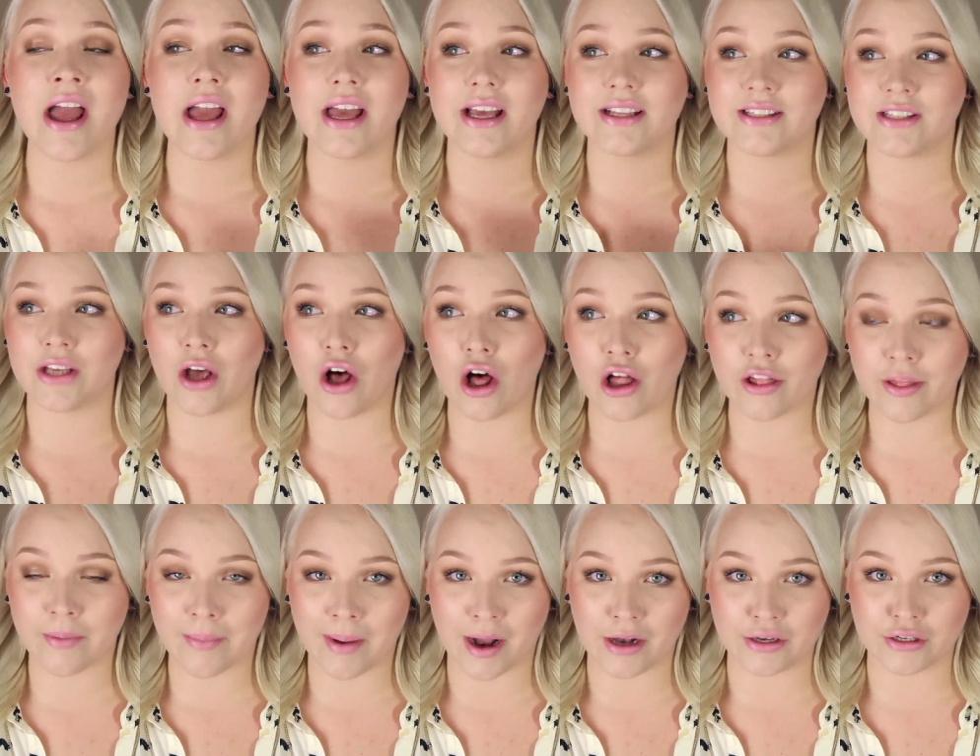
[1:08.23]
it's
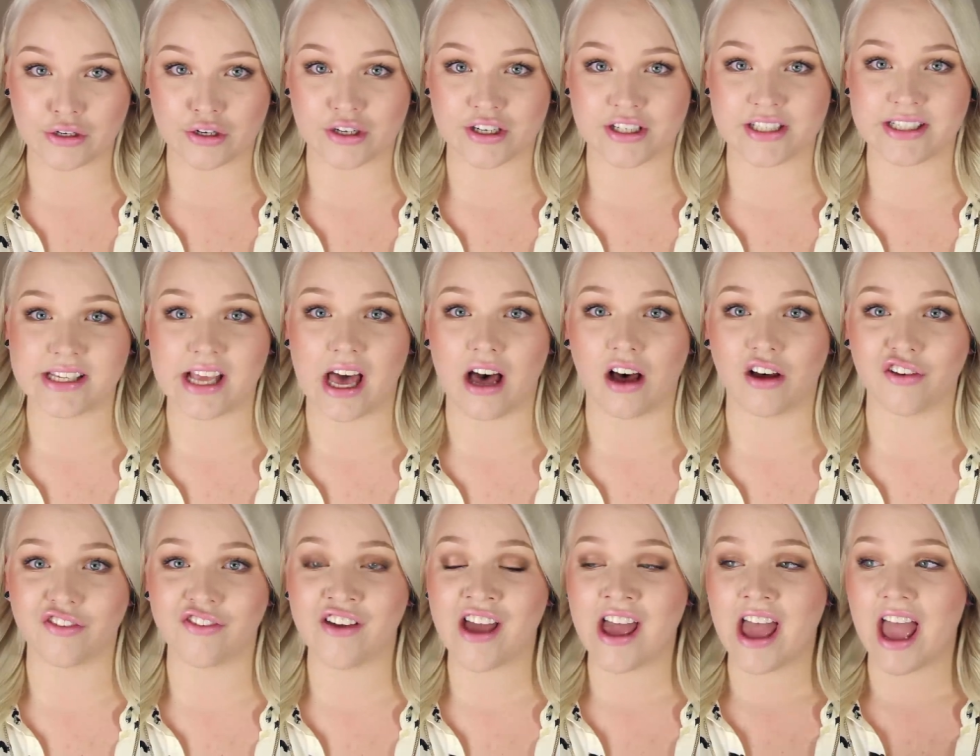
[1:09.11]
all about
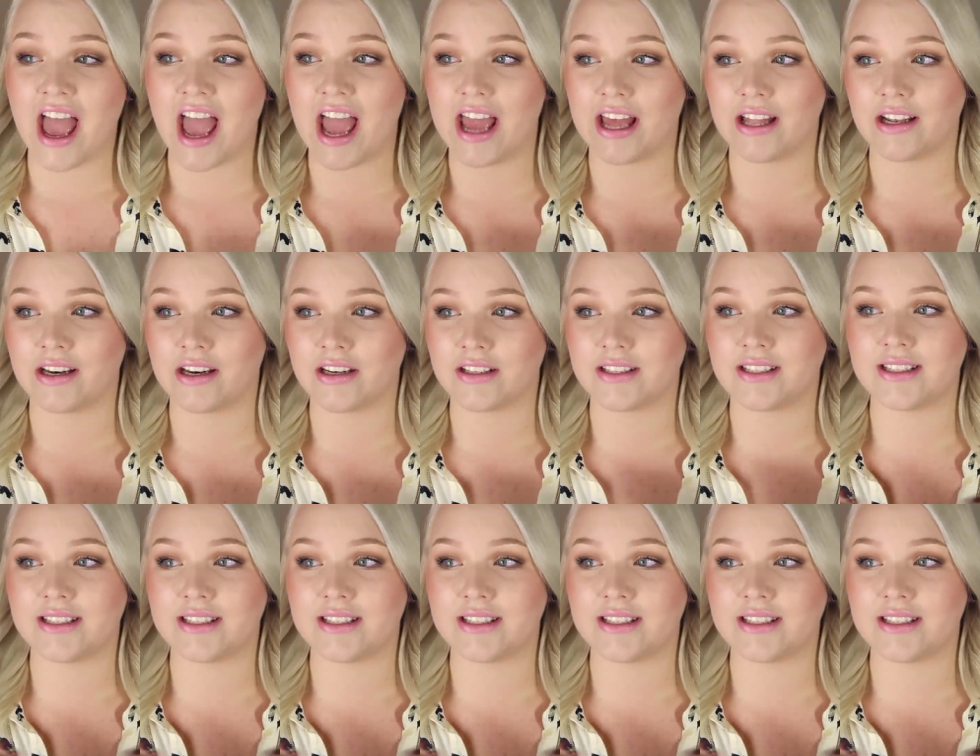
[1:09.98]
yourself and